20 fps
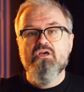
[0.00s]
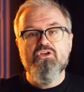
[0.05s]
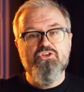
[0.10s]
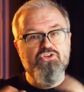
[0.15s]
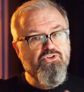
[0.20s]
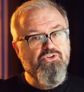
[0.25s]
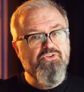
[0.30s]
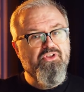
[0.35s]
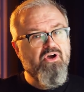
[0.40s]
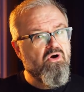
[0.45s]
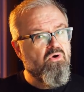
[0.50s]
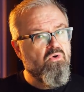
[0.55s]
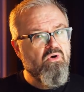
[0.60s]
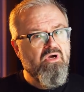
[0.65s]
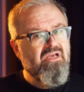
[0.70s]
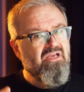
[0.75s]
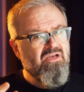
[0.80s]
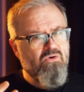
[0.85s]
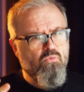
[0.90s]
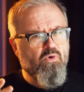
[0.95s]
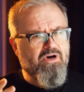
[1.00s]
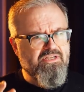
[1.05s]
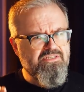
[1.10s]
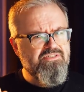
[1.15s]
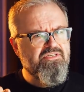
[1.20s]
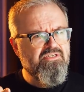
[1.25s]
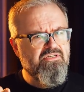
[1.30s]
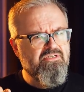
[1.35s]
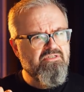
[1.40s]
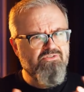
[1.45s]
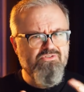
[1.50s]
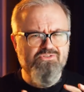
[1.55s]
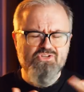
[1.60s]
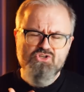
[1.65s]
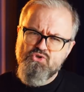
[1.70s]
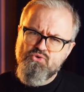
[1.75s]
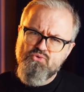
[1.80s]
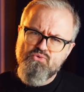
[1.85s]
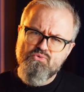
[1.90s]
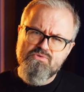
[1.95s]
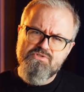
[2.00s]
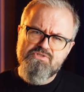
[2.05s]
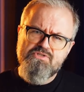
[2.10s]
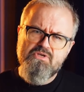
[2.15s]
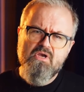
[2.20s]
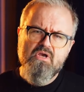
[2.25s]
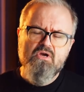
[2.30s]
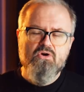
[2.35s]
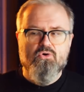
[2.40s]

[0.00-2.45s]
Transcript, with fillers: you'll know what to use